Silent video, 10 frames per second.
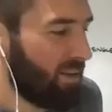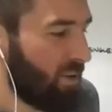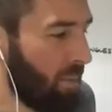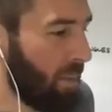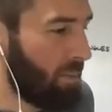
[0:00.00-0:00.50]

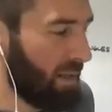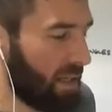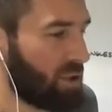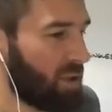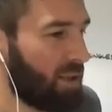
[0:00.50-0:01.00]
remember
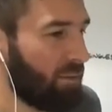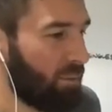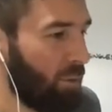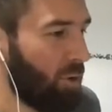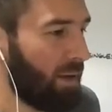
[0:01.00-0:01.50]
literally
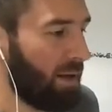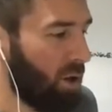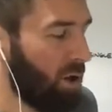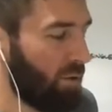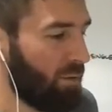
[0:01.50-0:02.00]
falling
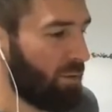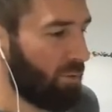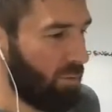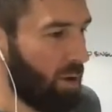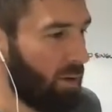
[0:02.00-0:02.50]
off the
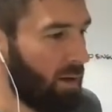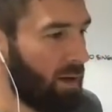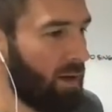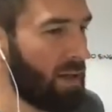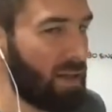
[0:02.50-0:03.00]

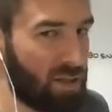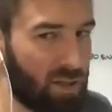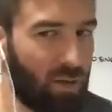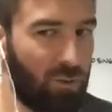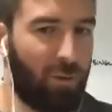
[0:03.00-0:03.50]
rower and then
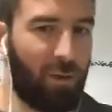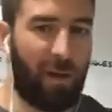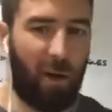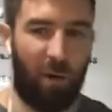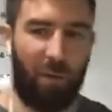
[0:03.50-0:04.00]
Scott
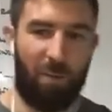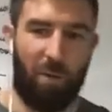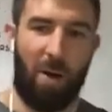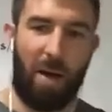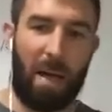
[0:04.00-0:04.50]
falling off the
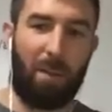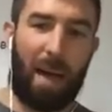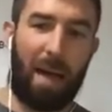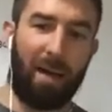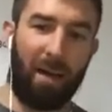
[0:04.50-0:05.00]
rower and him
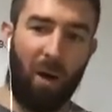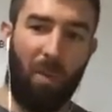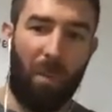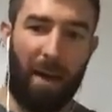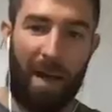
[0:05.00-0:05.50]
landing
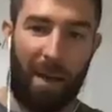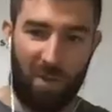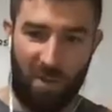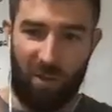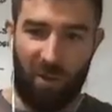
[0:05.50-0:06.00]
on my lap
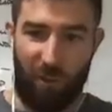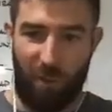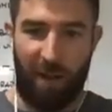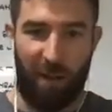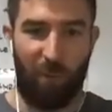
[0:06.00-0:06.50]
just on the
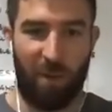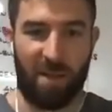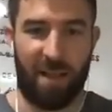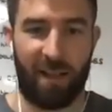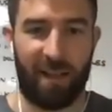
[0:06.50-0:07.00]
floor like 1
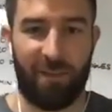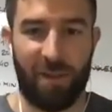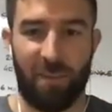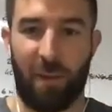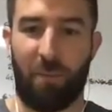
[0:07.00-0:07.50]
second after.
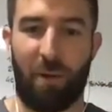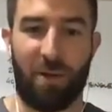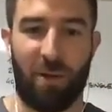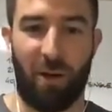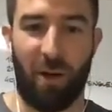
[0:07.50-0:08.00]
But I'm pretty
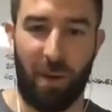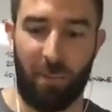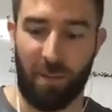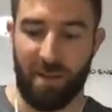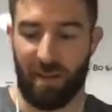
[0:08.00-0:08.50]
sure I got him by
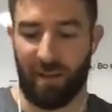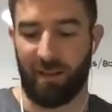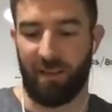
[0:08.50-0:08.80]
1 second.